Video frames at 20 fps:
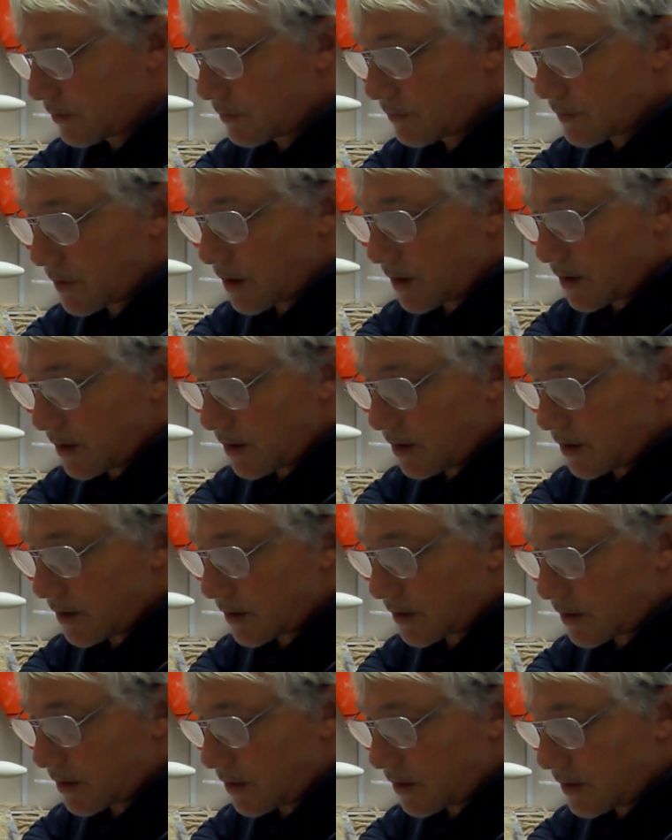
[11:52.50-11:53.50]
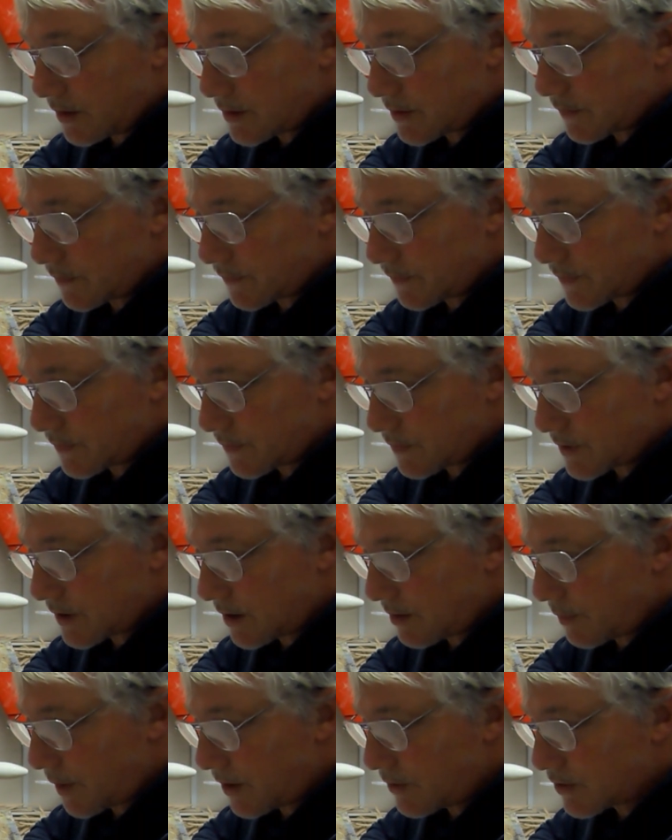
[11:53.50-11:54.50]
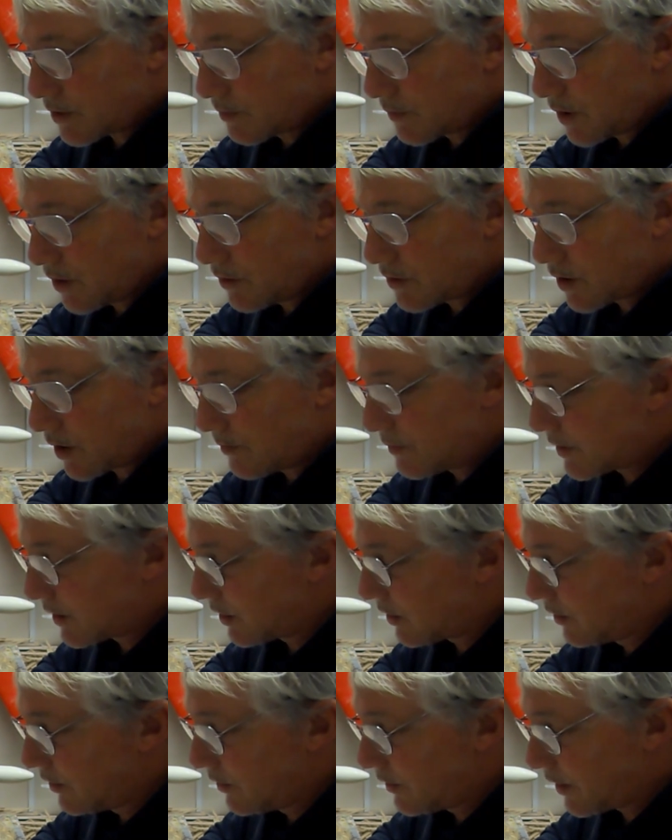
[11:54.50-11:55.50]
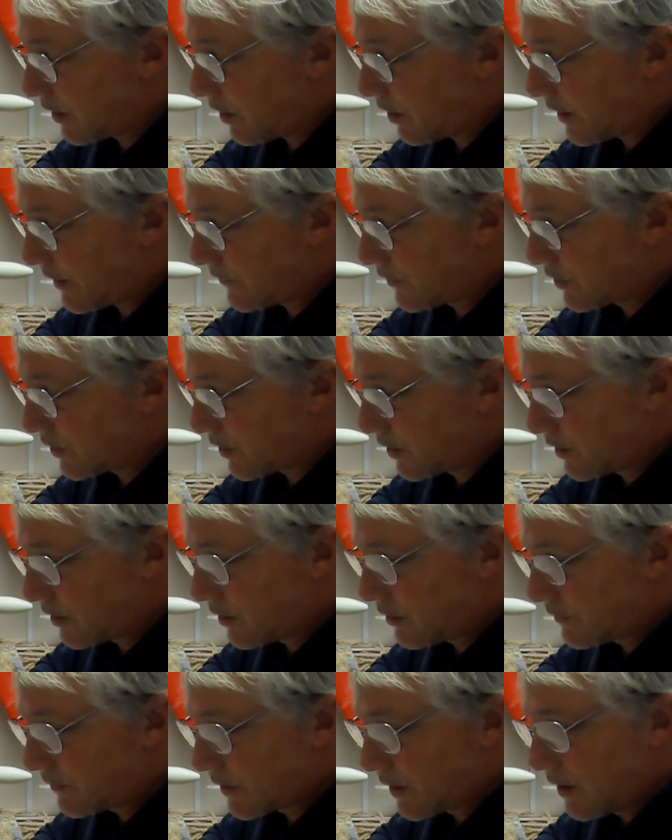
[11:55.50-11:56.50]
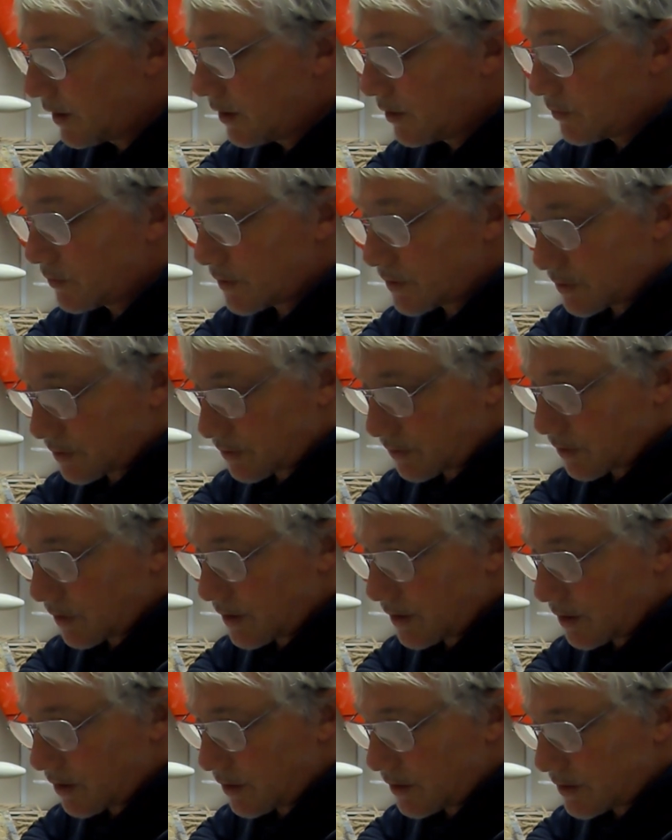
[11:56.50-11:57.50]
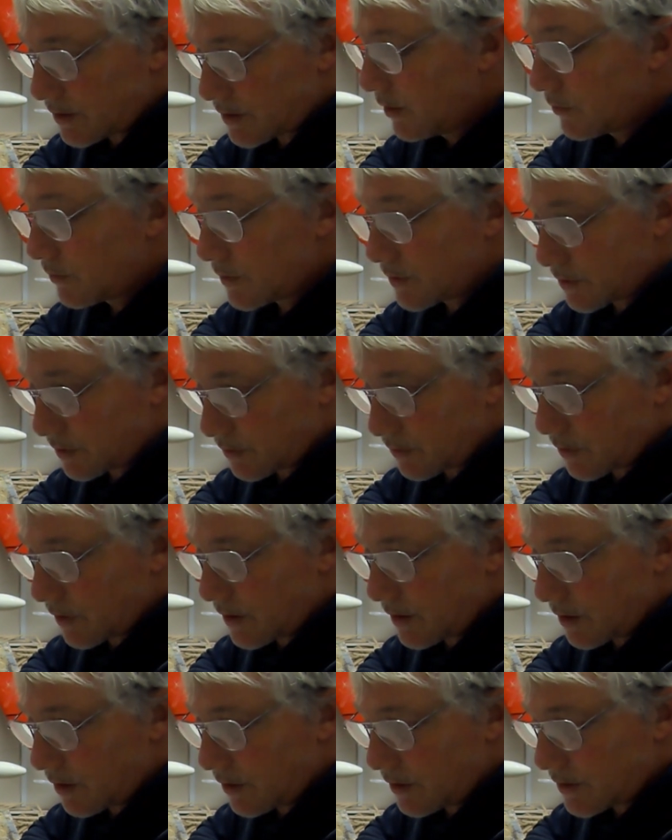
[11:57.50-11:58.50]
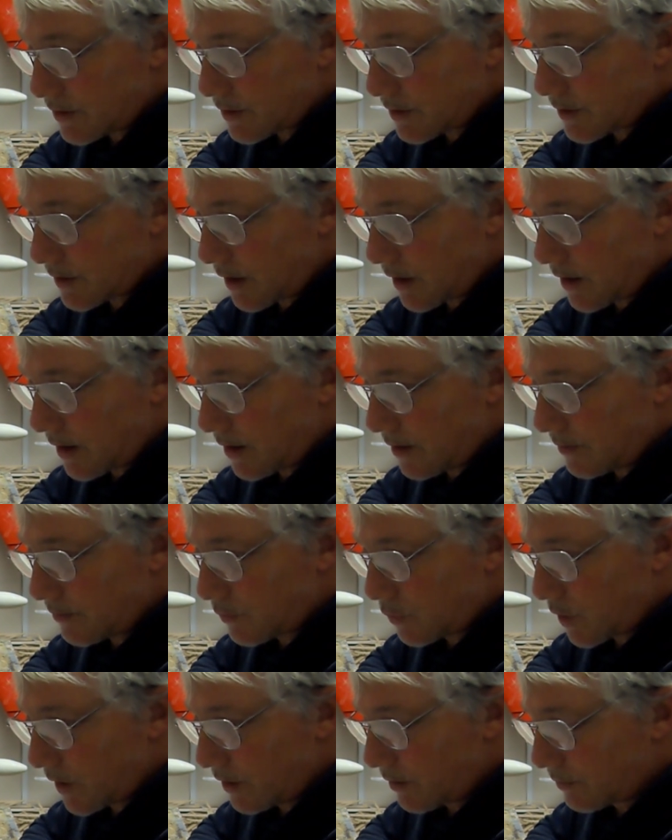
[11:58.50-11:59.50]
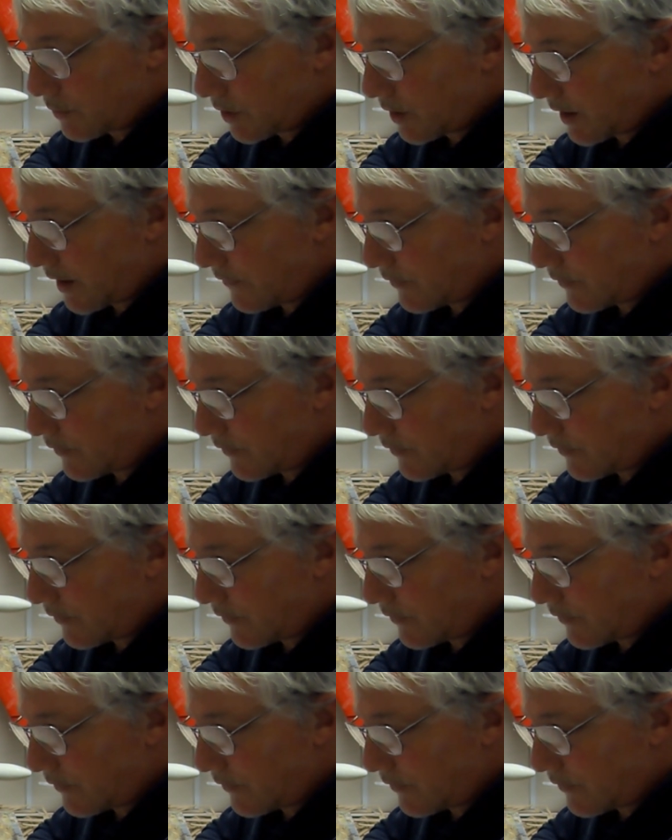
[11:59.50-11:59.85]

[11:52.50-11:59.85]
of guys have said about some new types of glue that I haven't heard of, which is quite nice. One I'm going to have a